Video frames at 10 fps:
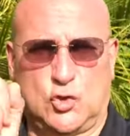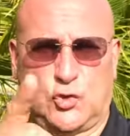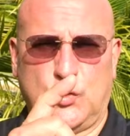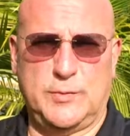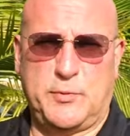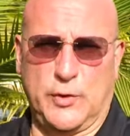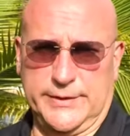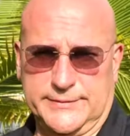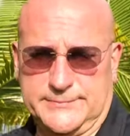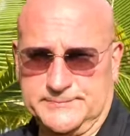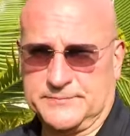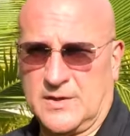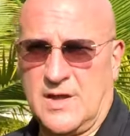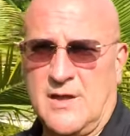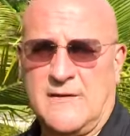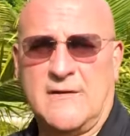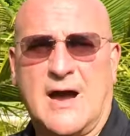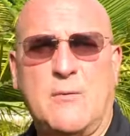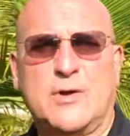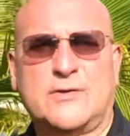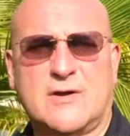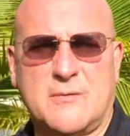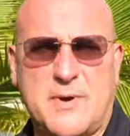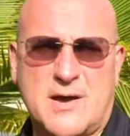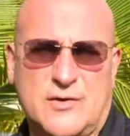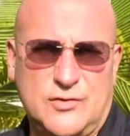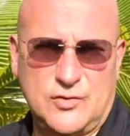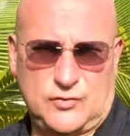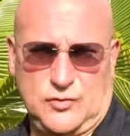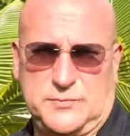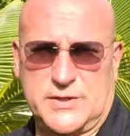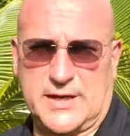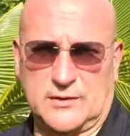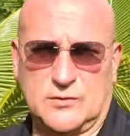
To the point, I want to talk about our YouTube channel.